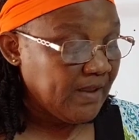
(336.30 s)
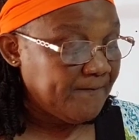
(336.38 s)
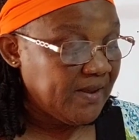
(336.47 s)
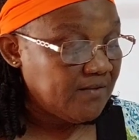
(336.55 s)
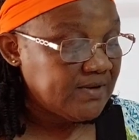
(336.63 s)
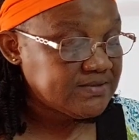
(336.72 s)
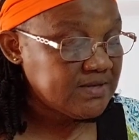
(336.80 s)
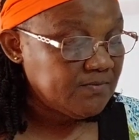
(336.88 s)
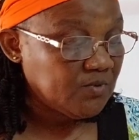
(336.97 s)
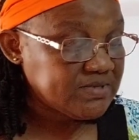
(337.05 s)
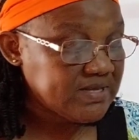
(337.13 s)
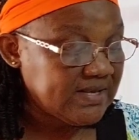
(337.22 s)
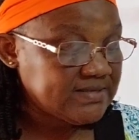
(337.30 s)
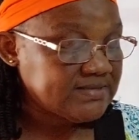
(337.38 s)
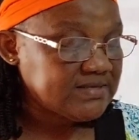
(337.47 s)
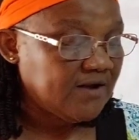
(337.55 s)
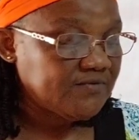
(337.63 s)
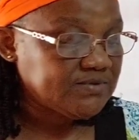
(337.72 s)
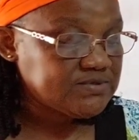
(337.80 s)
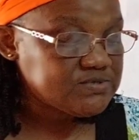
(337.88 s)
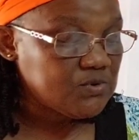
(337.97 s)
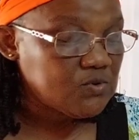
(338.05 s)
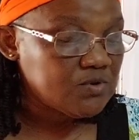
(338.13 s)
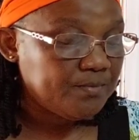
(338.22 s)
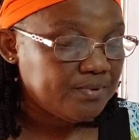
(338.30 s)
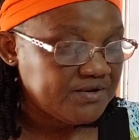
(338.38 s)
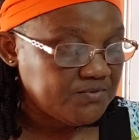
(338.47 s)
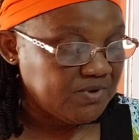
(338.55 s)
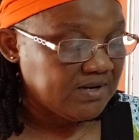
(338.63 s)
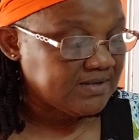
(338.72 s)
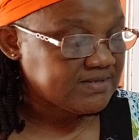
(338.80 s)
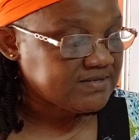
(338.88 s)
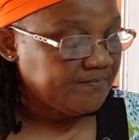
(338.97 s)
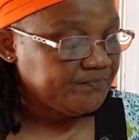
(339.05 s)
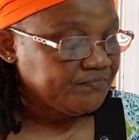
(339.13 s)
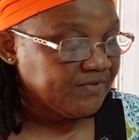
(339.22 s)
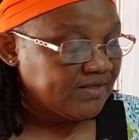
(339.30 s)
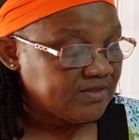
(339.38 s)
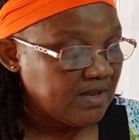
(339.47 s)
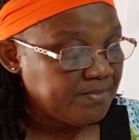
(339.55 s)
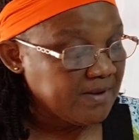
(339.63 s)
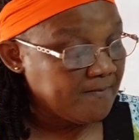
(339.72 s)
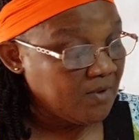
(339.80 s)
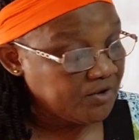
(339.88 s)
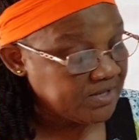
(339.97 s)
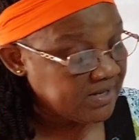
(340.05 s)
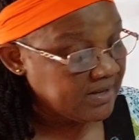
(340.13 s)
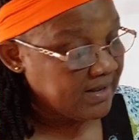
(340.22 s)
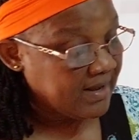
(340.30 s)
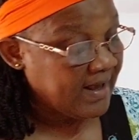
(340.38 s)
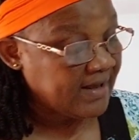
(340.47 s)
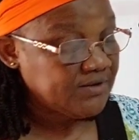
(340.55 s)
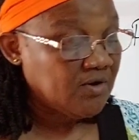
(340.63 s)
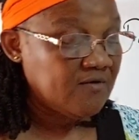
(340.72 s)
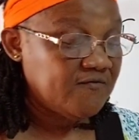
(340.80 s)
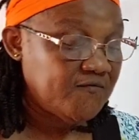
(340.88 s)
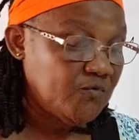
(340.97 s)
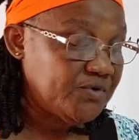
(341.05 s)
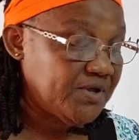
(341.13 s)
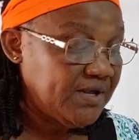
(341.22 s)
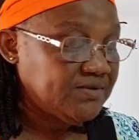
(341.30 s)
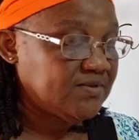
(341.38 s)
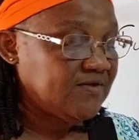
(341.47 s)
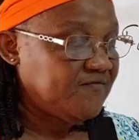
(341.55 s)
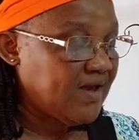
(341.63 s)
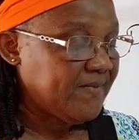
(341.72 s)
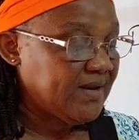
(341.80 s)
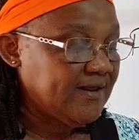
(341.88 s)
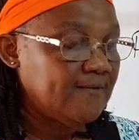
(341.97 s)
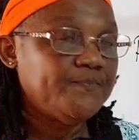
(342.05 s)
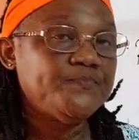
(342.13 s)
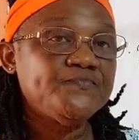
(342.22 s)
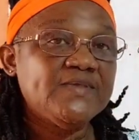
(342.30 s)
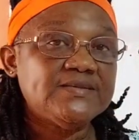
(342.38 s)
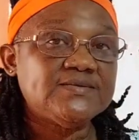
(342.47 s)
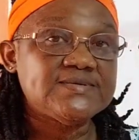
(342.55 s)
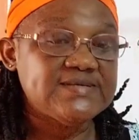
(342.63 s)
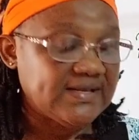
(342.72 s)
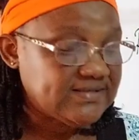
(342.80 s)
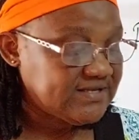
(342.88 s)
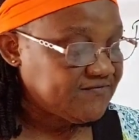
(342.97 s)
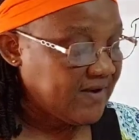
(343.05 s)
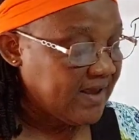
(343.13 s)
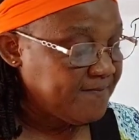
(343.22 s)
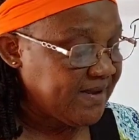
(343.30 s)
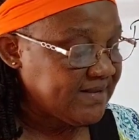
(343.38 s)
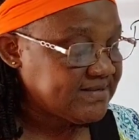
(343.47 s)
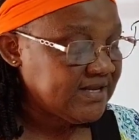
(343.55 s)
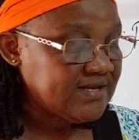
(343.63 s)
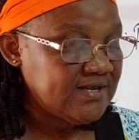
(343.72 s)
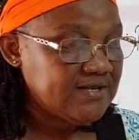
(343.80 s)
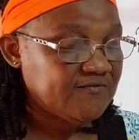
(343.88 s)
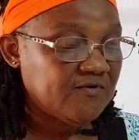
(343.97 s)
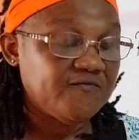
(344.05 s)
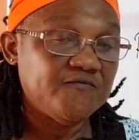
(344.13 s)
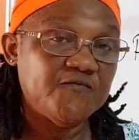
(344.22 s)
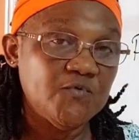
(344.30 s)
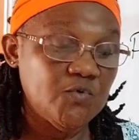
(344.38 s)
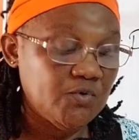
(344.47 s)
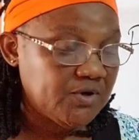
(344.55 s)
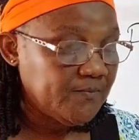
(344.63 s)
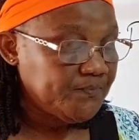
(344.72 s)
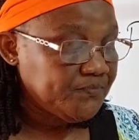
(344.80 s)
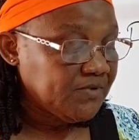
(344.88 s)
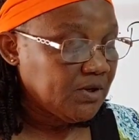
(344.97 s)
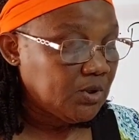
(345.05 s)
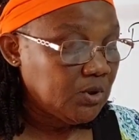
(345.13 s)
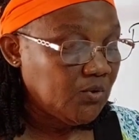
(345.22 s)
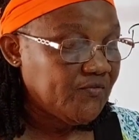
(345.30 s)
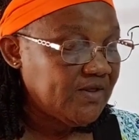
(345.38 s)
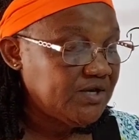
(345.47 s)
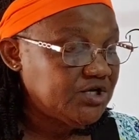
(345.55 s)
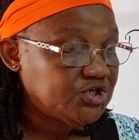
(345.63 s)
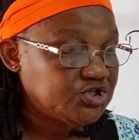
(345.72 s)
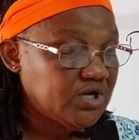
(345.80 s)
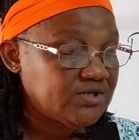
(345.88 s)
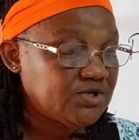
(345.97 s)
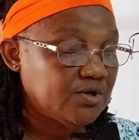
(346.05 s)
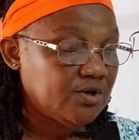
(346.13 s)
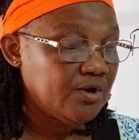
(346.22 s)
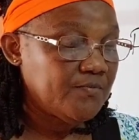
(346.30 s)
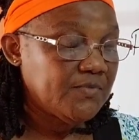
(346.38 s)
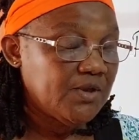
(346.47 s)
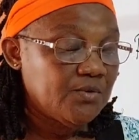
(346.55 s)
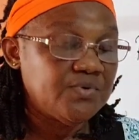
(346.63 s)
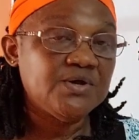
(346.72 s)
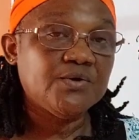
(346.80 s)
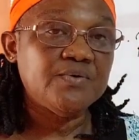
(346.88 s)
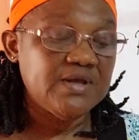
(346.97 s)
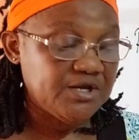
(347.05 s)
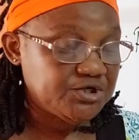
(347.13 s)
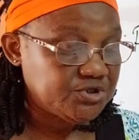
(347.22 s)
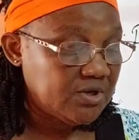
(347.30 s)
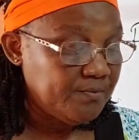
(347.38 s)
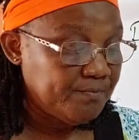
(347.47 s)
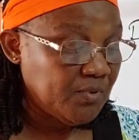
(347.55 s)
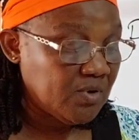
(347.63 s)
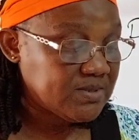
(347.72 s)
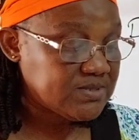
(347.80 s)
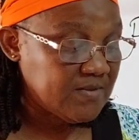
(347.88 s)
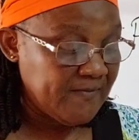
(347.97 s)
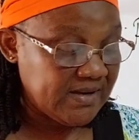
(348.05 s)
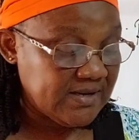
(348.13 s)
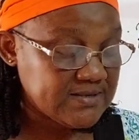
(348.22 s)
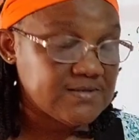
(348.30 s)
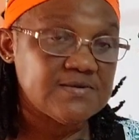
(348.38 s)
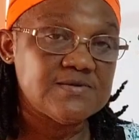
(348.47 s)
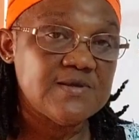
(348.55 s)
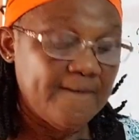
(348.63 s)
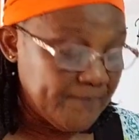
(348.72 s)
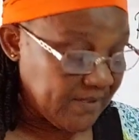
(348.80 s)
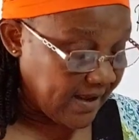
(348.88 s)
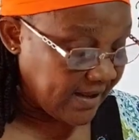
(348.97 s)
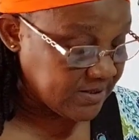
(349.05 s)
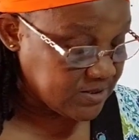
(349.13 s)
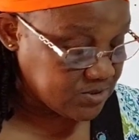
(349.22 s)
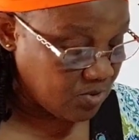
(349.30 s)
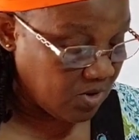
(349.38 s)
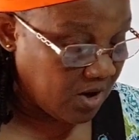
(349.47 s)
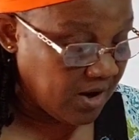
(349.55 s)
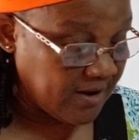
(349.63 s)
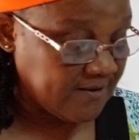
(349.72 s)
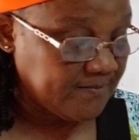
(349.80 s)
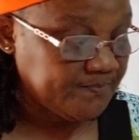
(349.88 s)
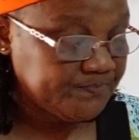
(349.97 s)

Parents in most cases are the sole breadwinners. They bring money and or food into the family to satisfy basic needs for food, clothing, shelter, recreation, books, medicines, and so on.